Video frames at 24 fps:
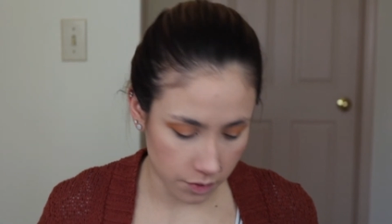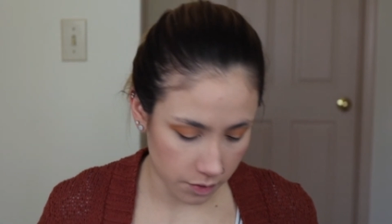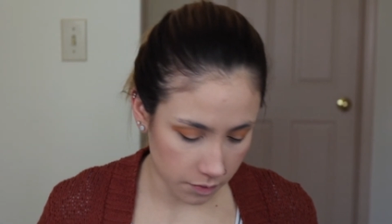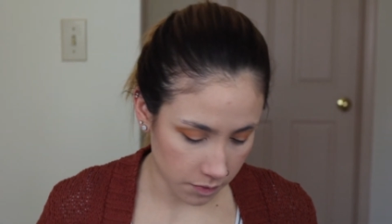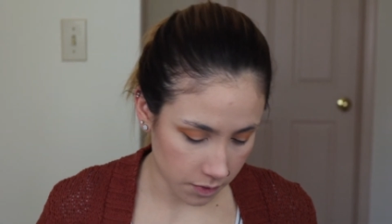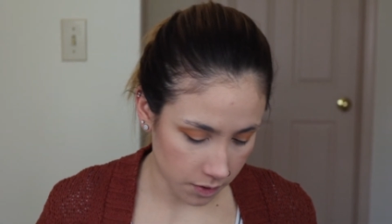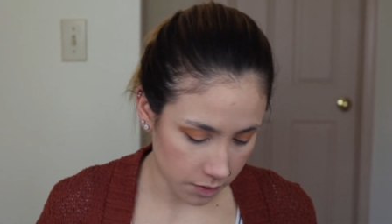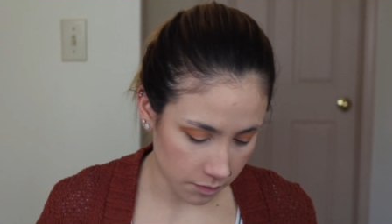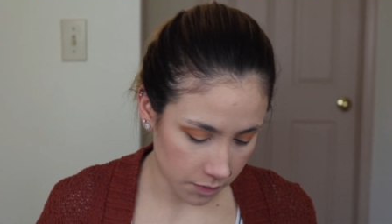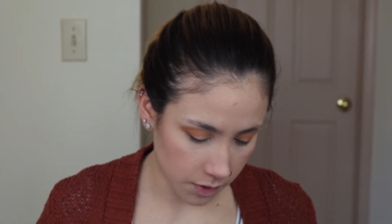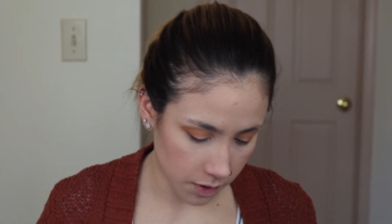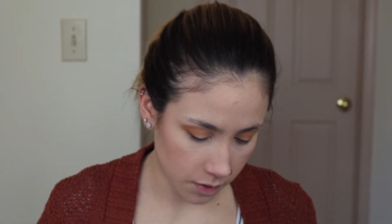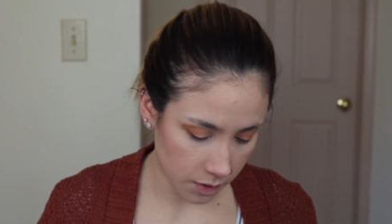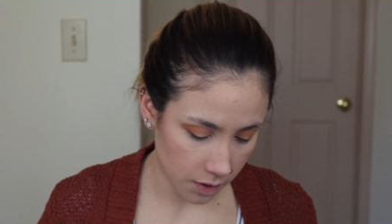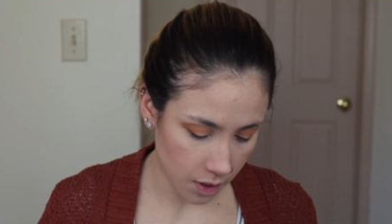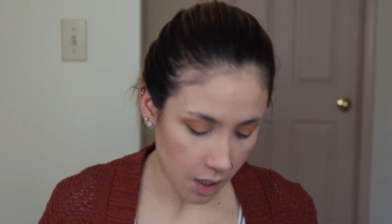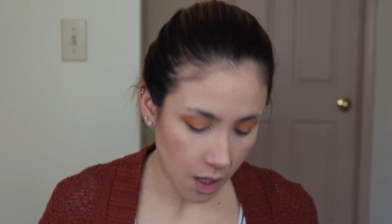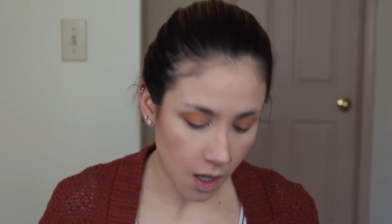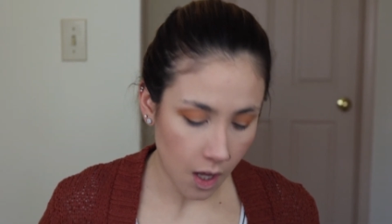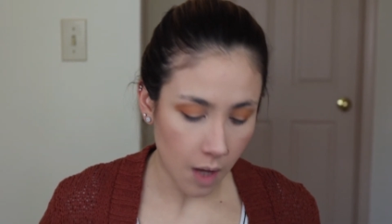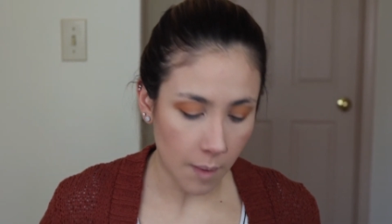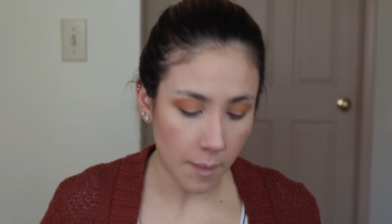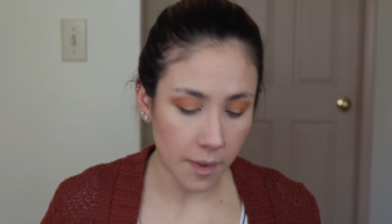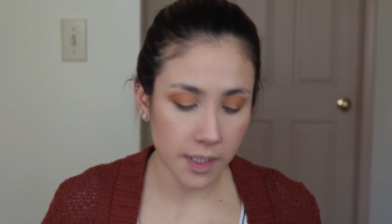I'm
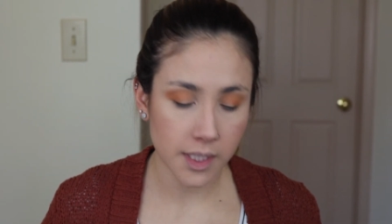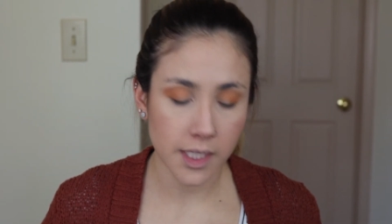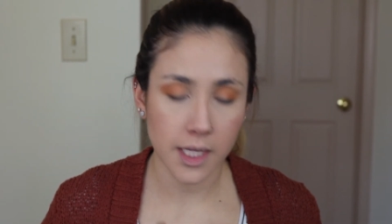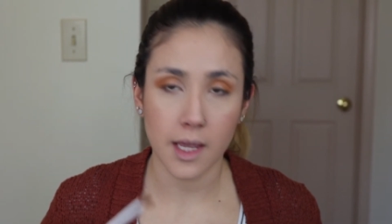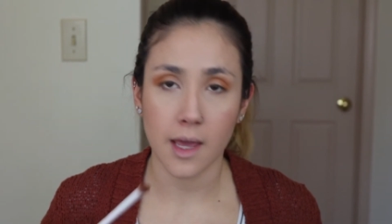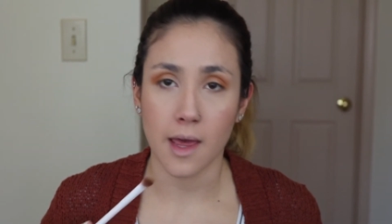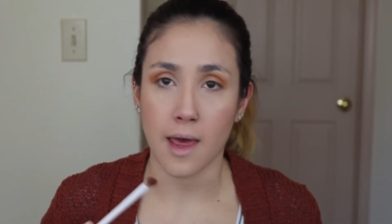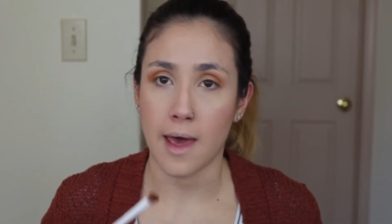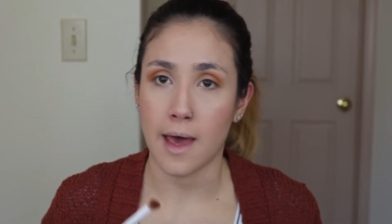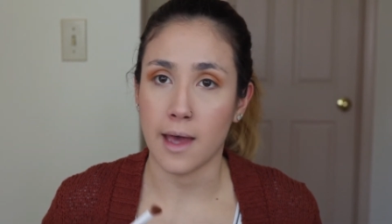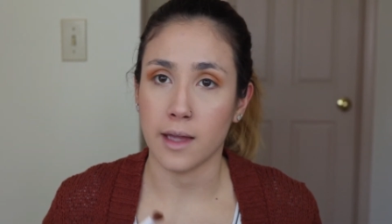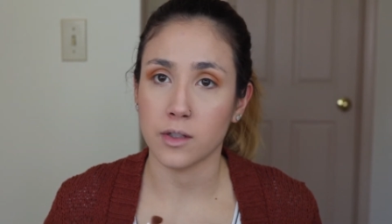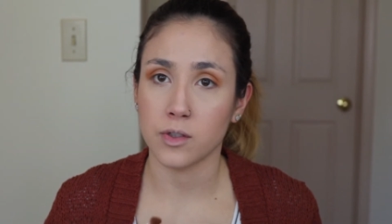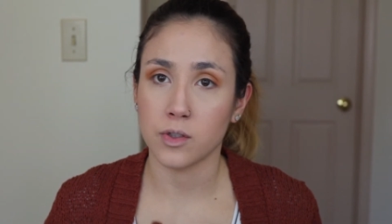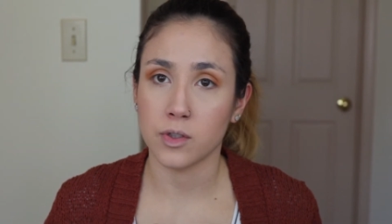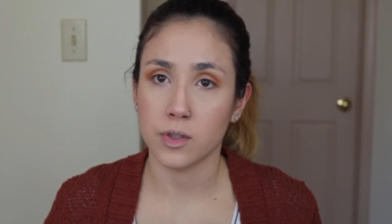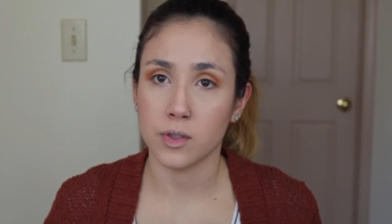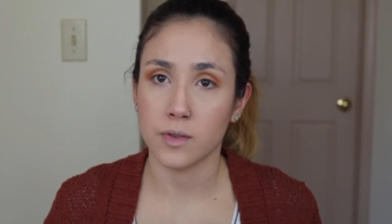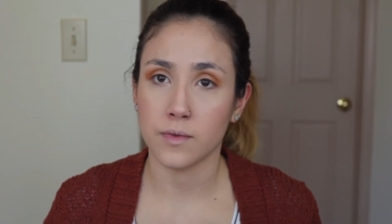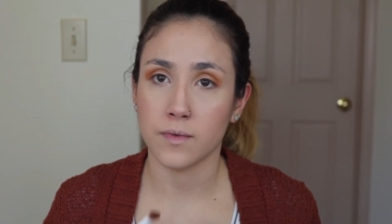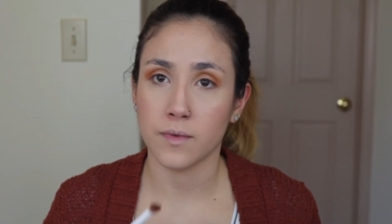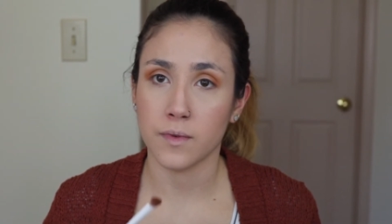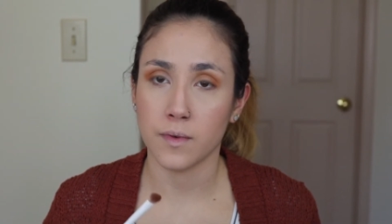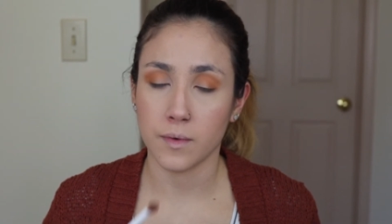gonna take
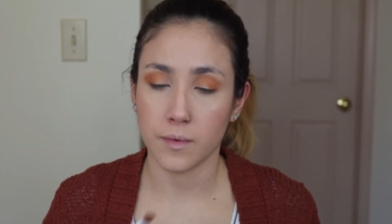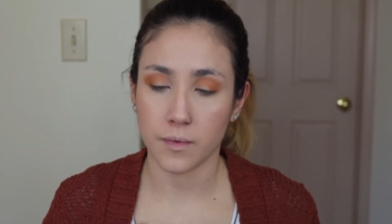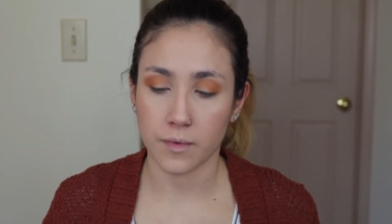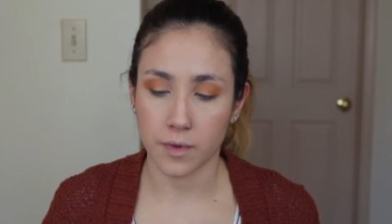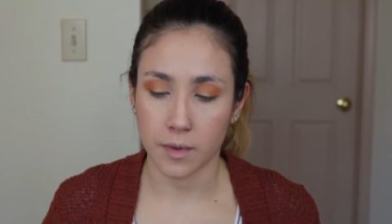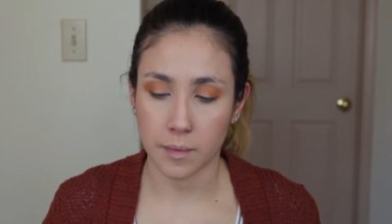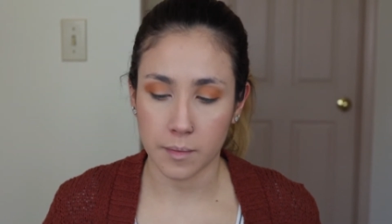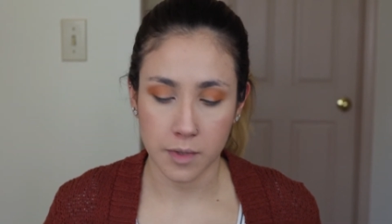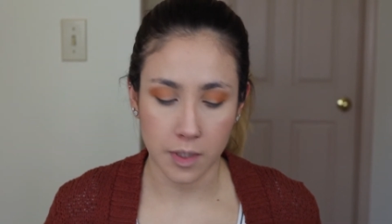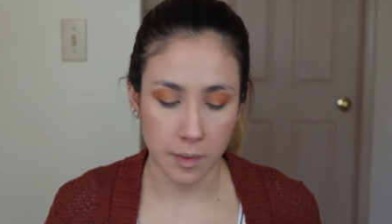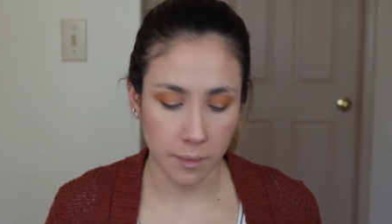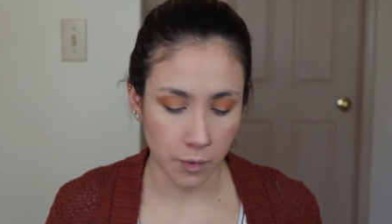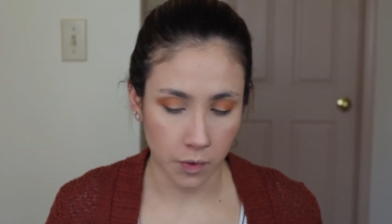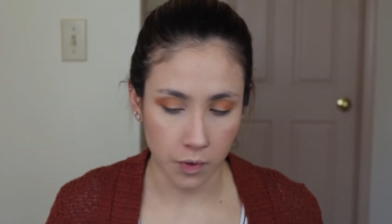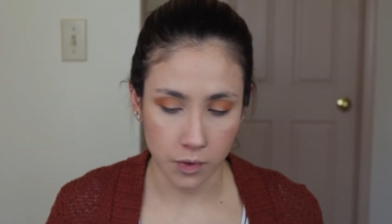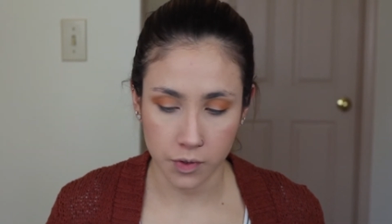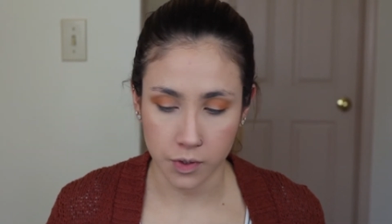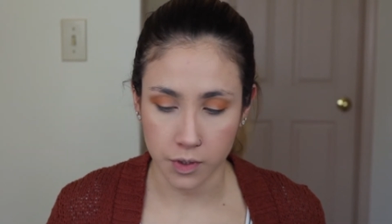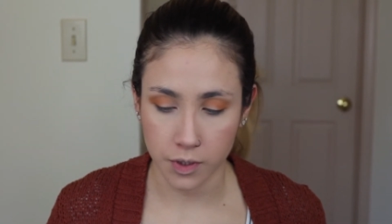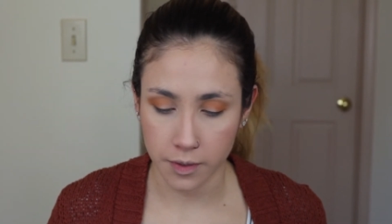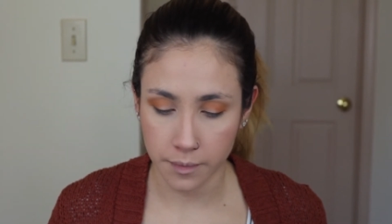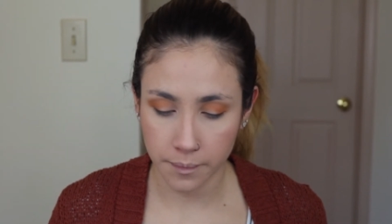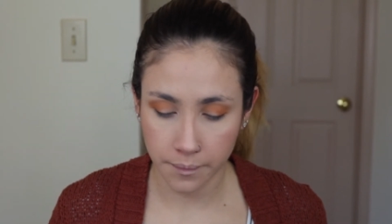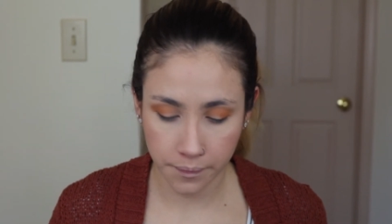Edge from
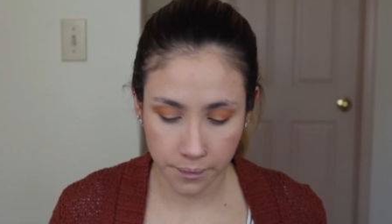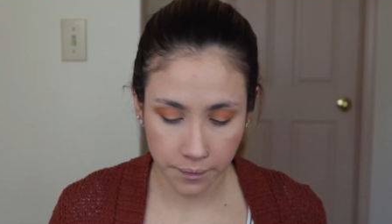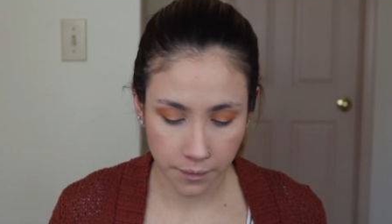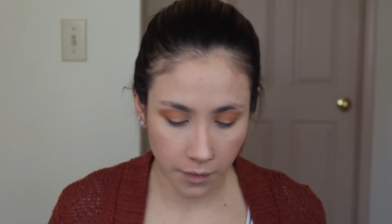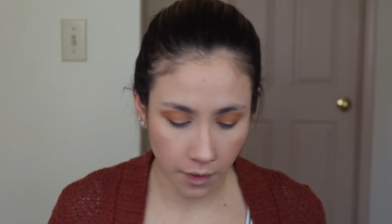subculture.